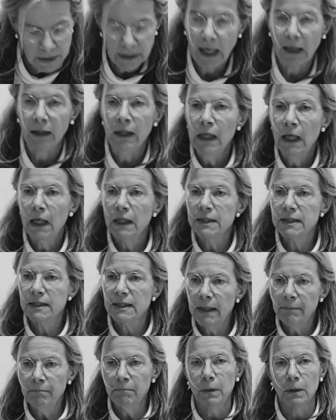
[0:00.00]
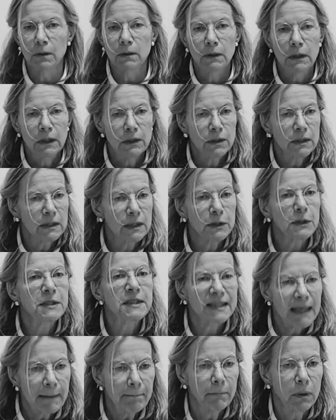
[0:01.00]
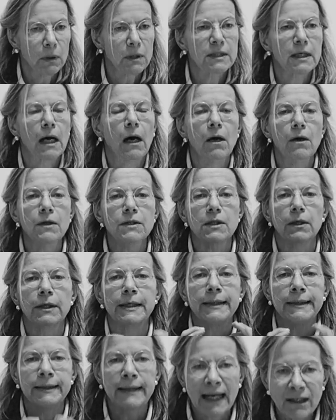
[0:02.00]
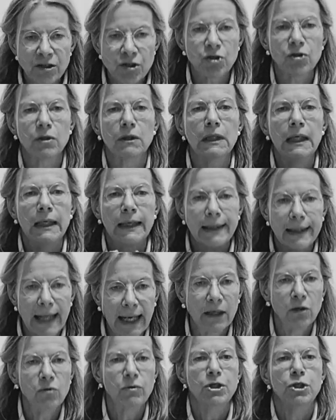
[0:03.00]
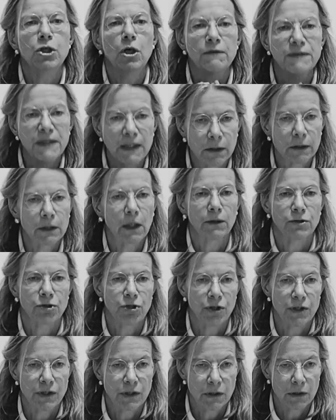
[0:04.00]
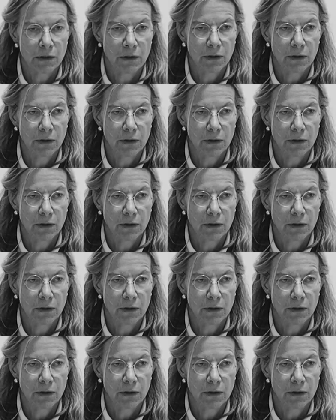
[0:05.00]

Yeah, a symbol. The symbols are the natural language of the unconscious.